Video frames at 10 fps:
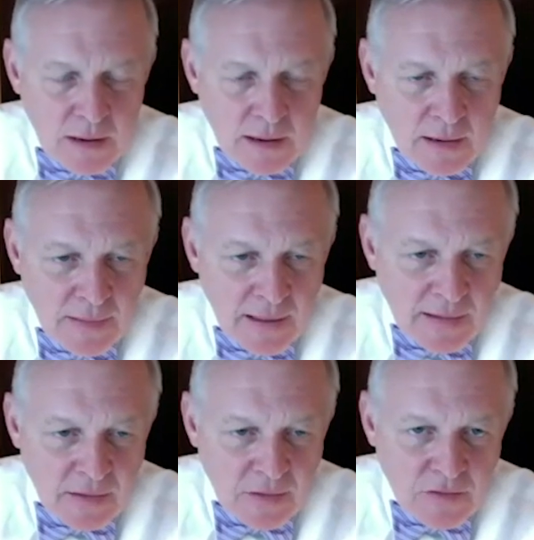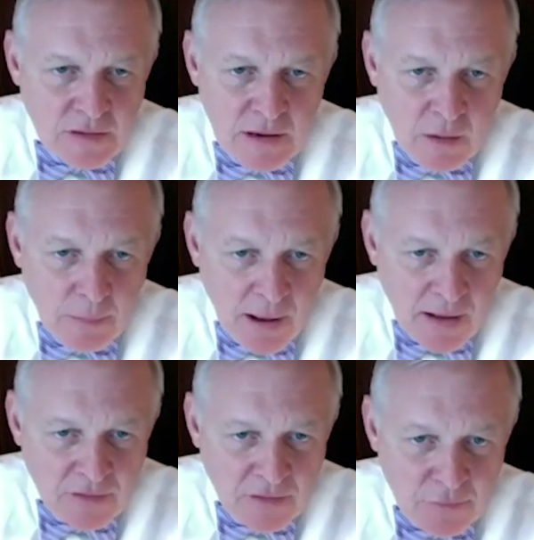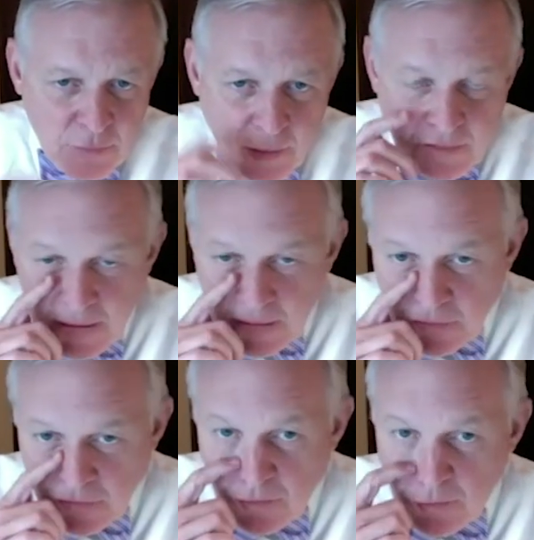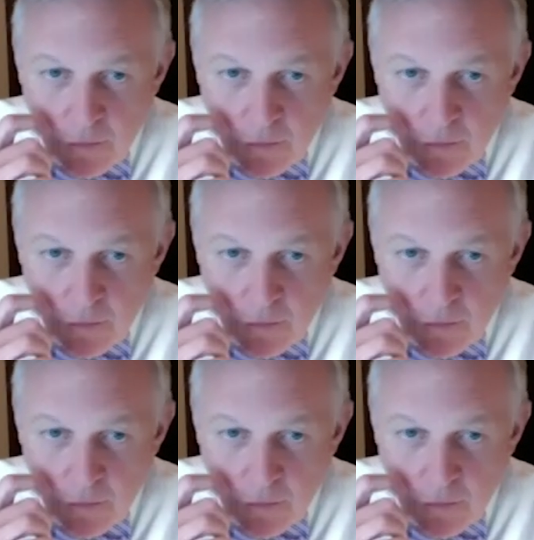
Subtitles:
And that is ER-positive breast cancer,